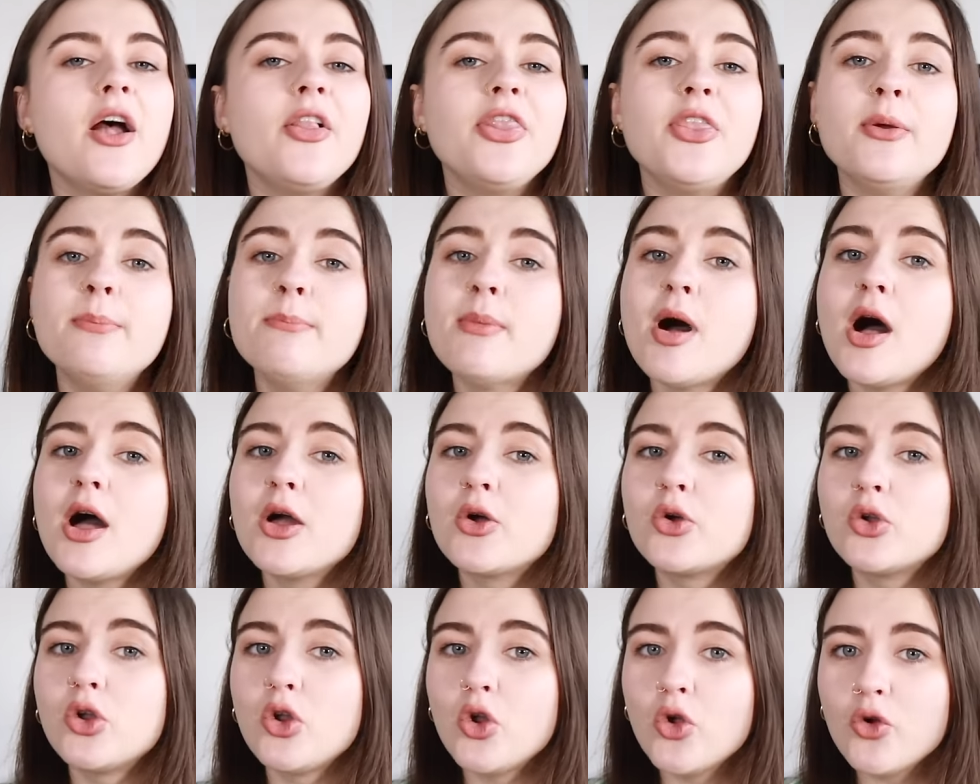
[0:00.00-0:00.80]
The
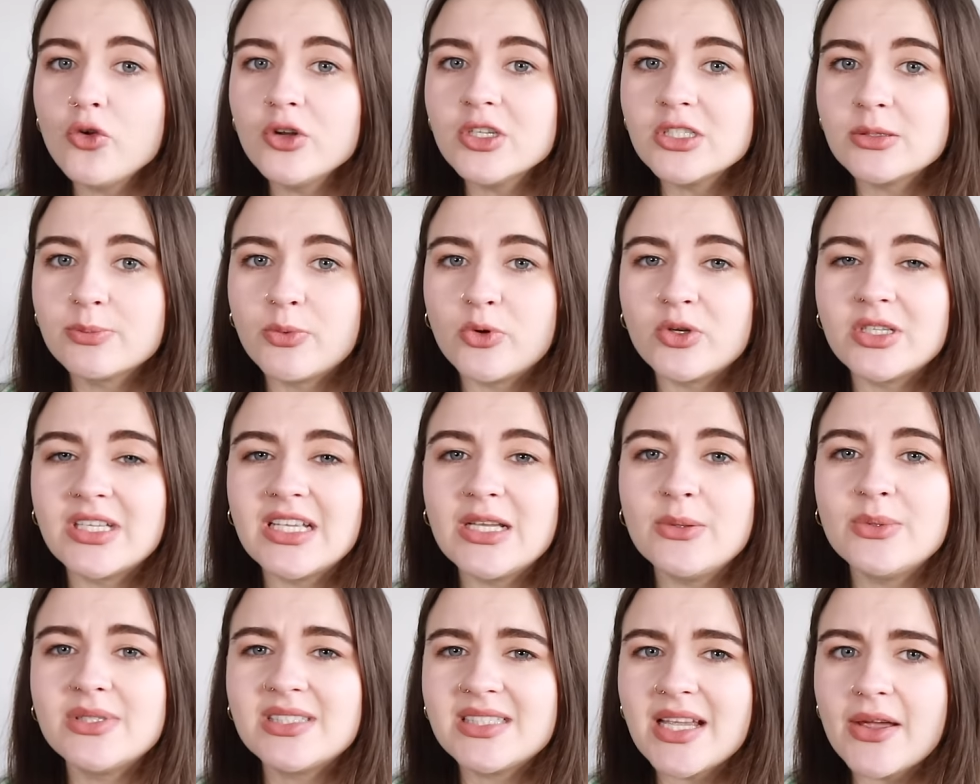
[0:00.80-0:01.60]
mark on Lauren's
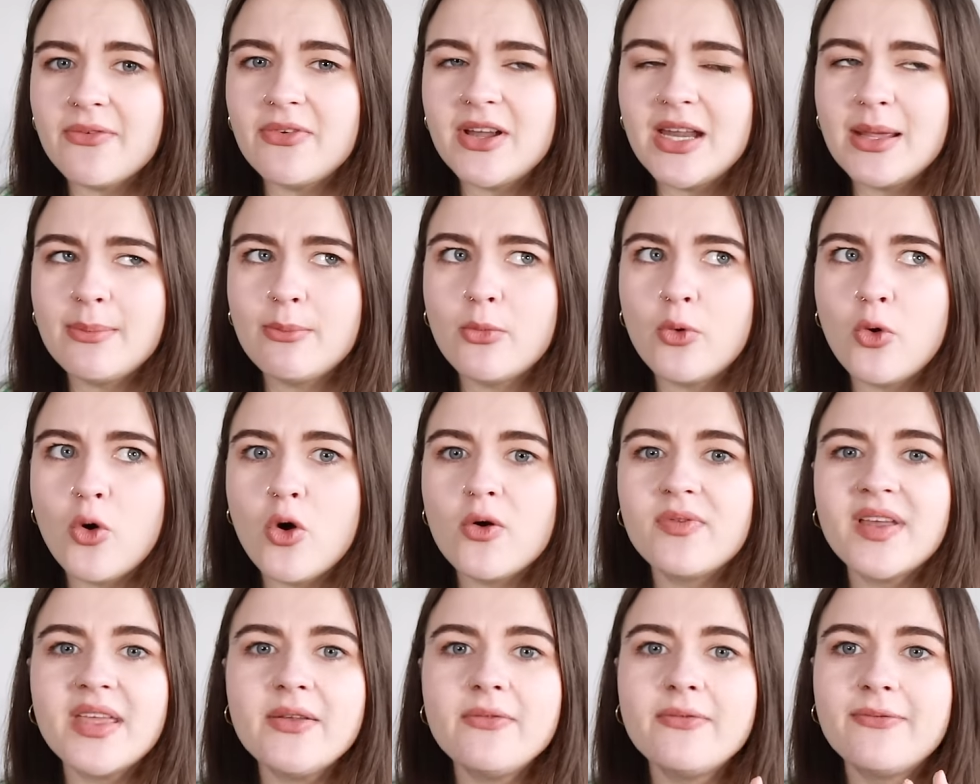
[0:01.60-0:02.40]
body was definitely
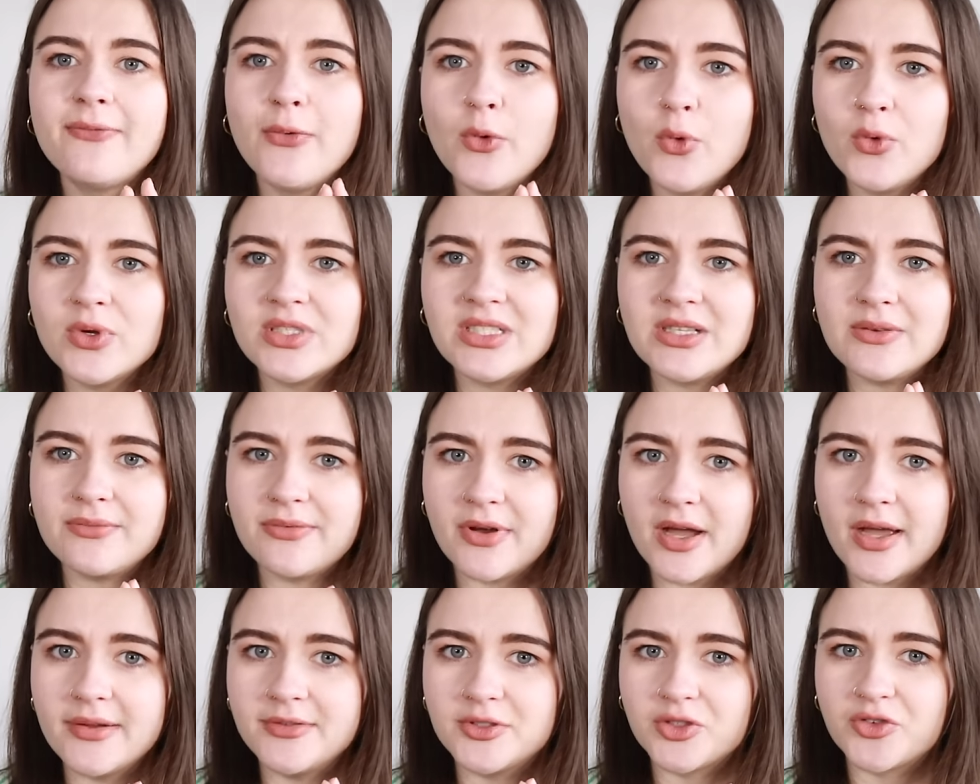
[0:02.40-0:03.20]
more of a
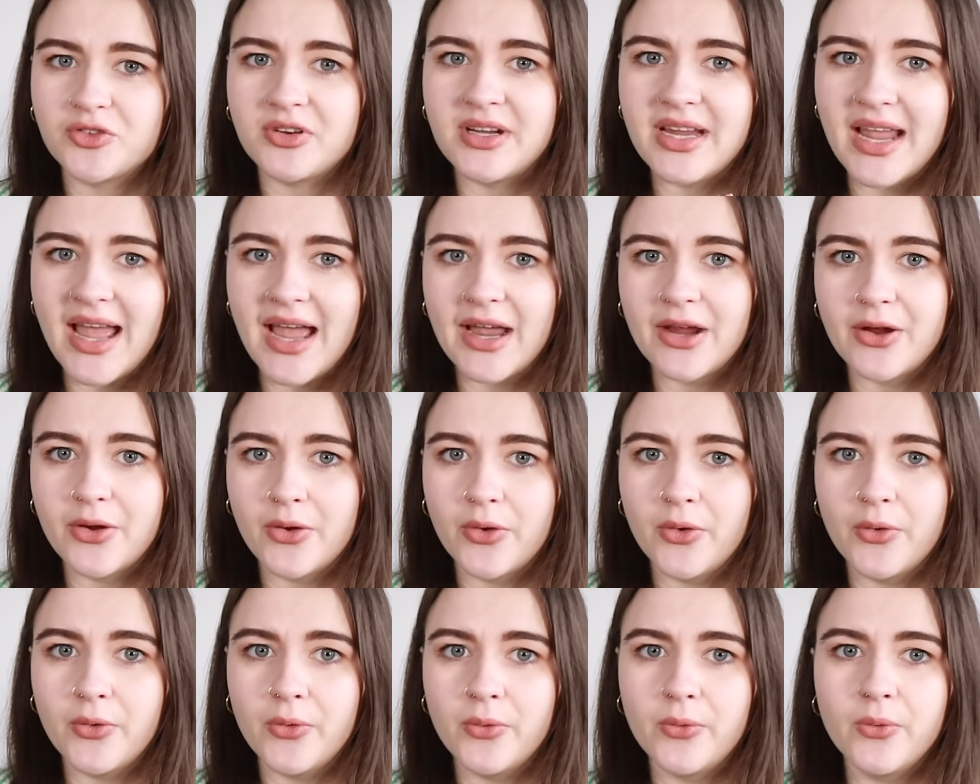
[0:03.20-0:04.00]
45 degree
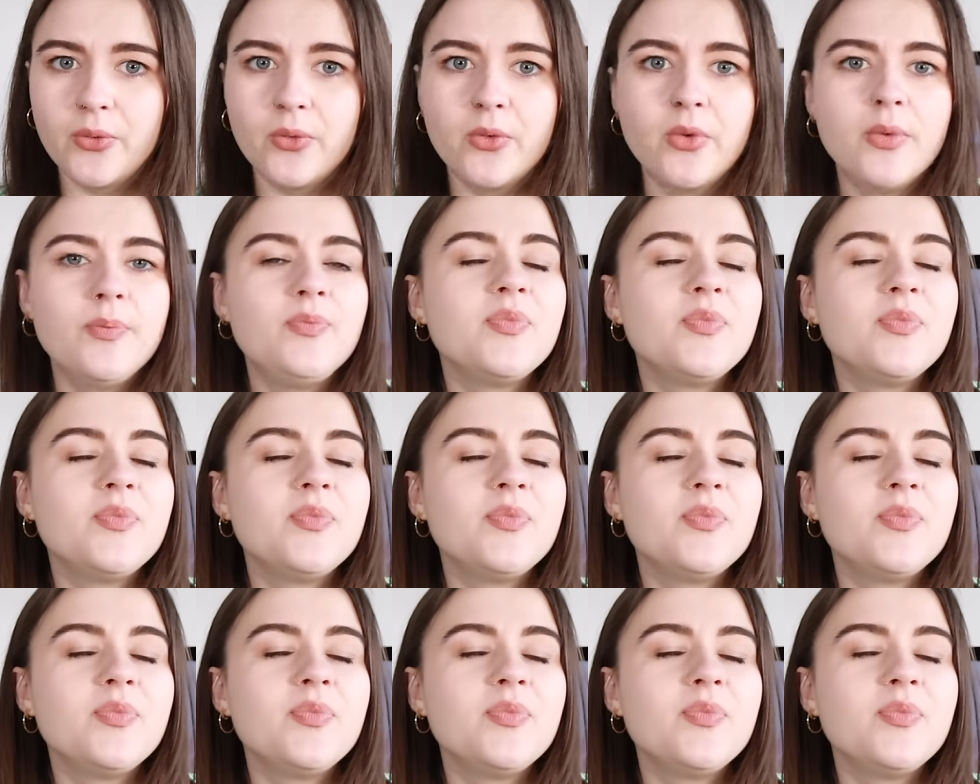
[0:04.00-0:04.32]
angle.